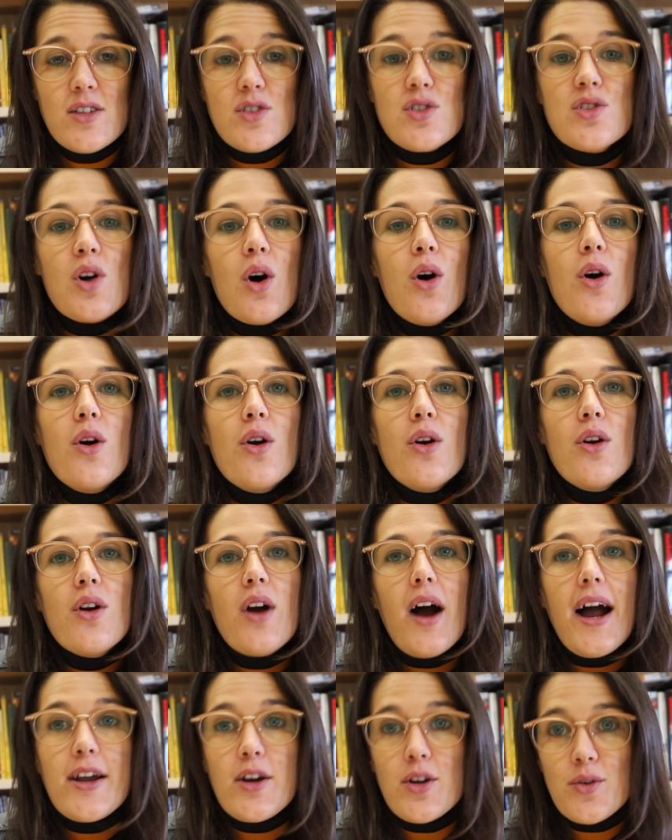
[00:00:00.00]
So
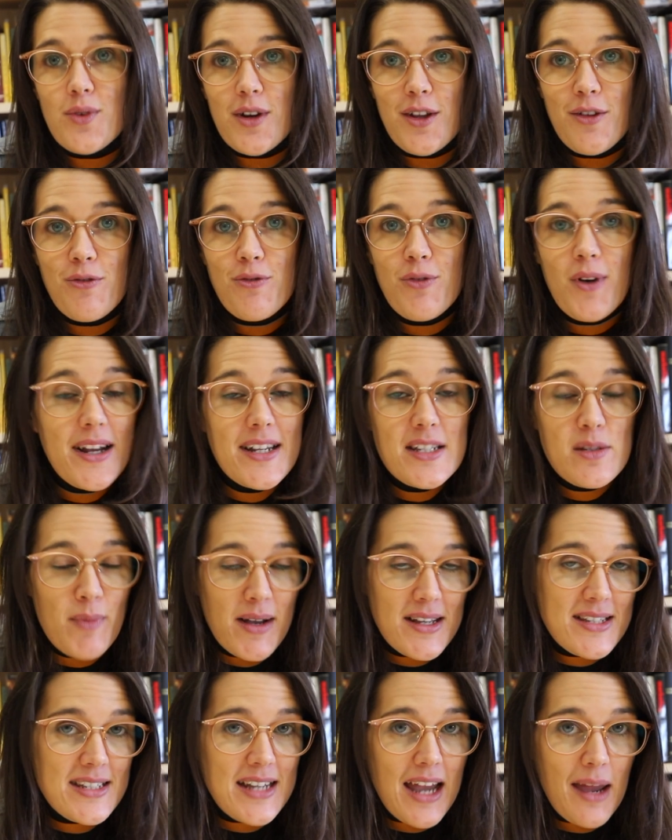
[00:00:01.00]
I could rephrase
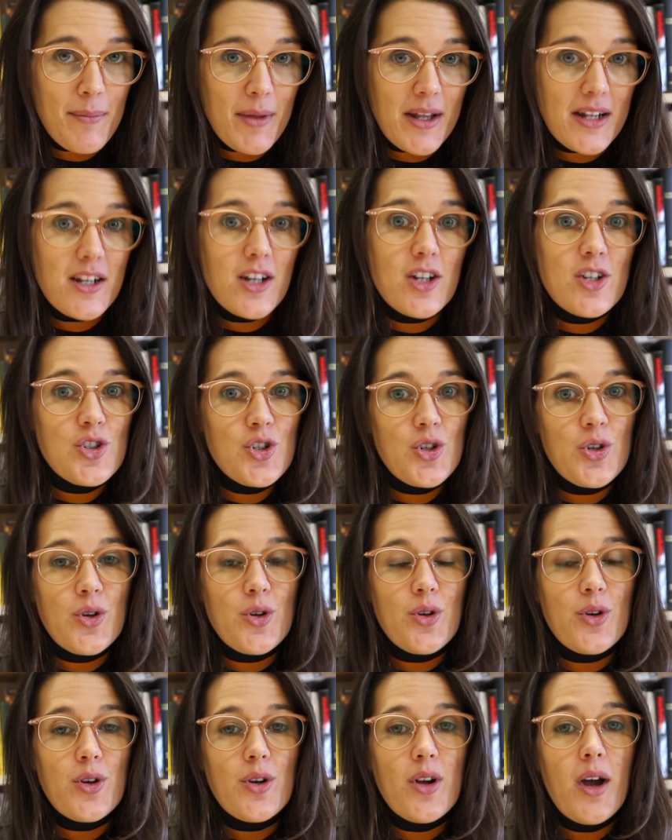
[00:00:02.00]
my statement
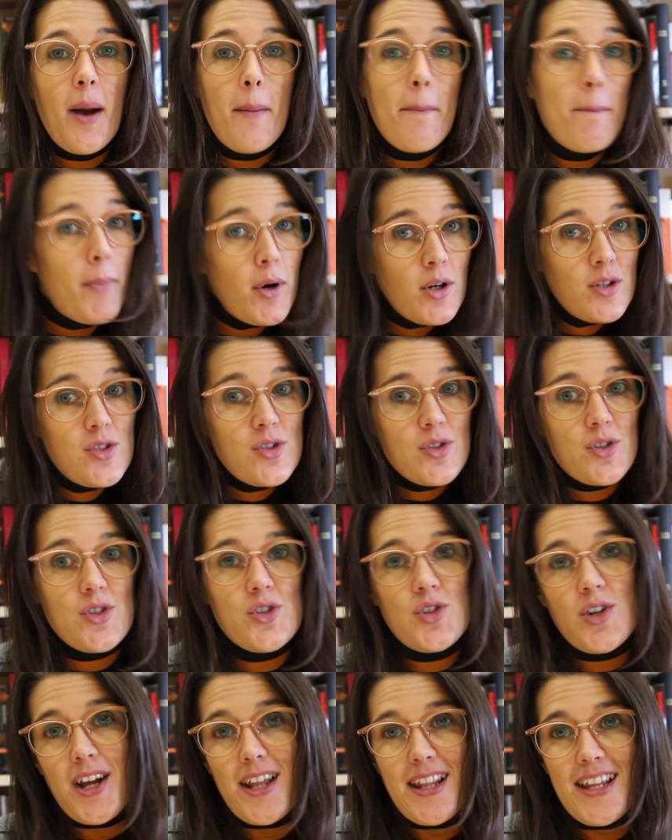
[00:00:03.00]
to most
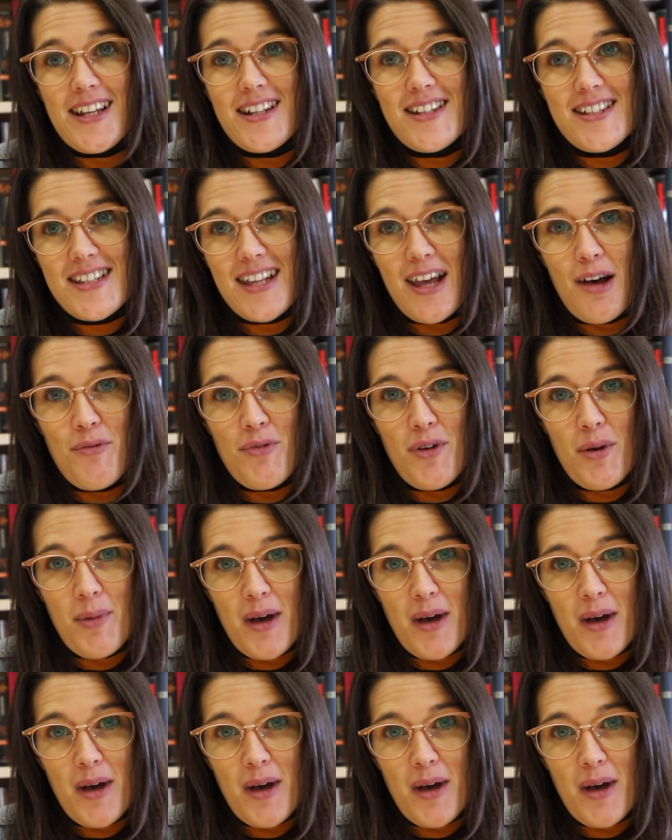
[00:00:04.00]
Australians love a